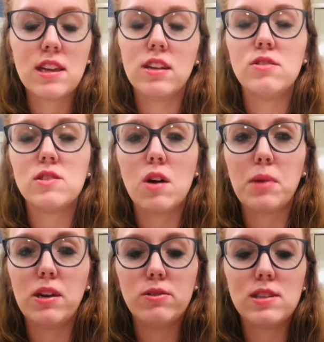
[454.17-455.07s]
then you saw
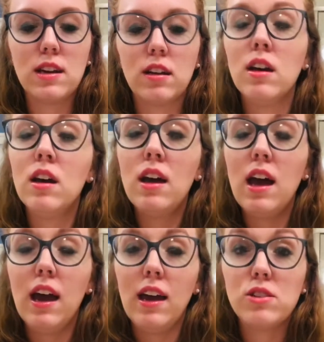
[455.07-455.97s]
me using
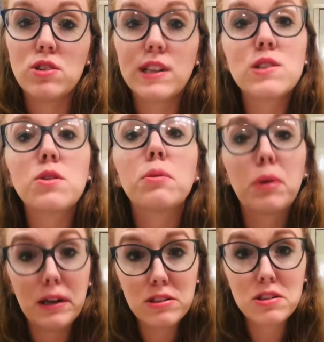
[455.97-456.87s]
a drugstore
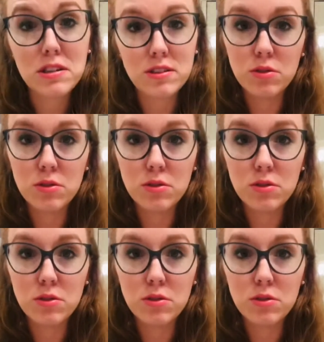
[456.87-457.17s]
brush.